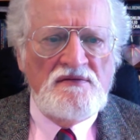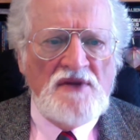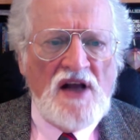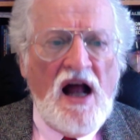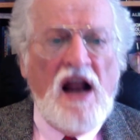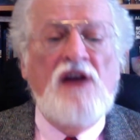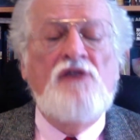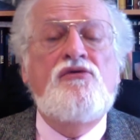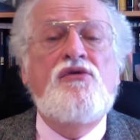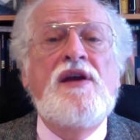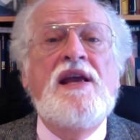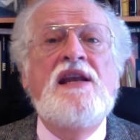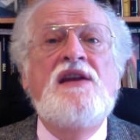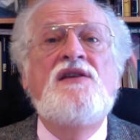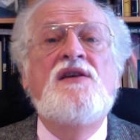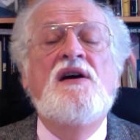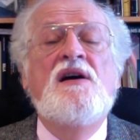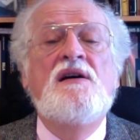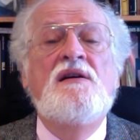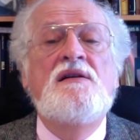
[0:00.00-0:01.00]
I'll read
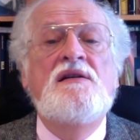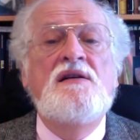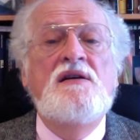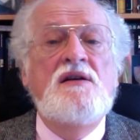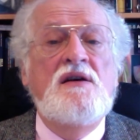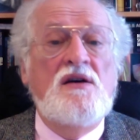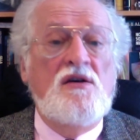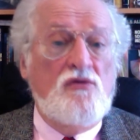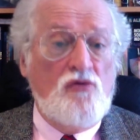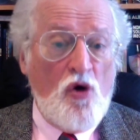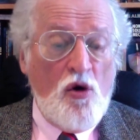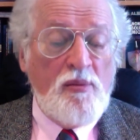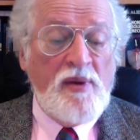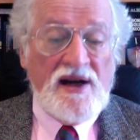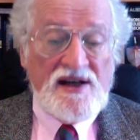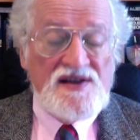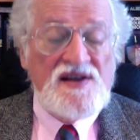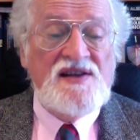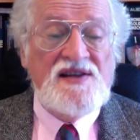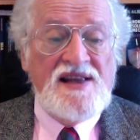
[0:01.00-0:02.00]

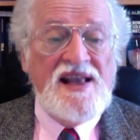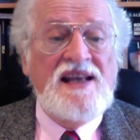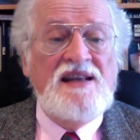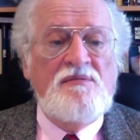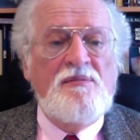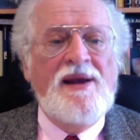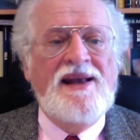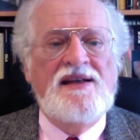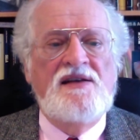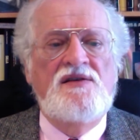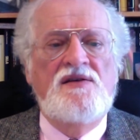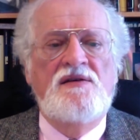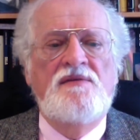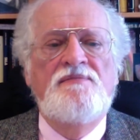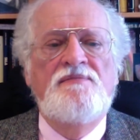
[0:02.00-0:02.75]
Robert's statement.